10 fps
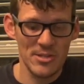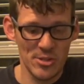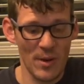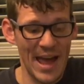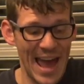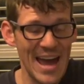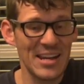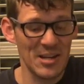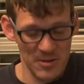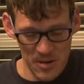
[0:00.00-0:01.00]
So I
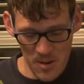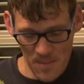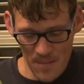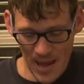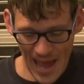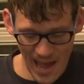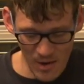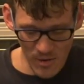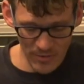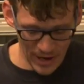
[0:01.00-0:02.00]
added
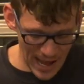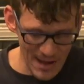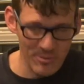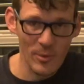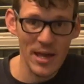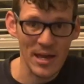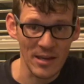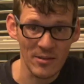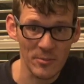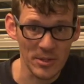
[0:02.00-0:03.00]
over
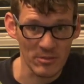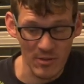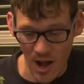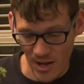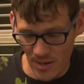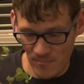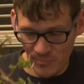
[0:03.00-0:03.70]
halfway with rock,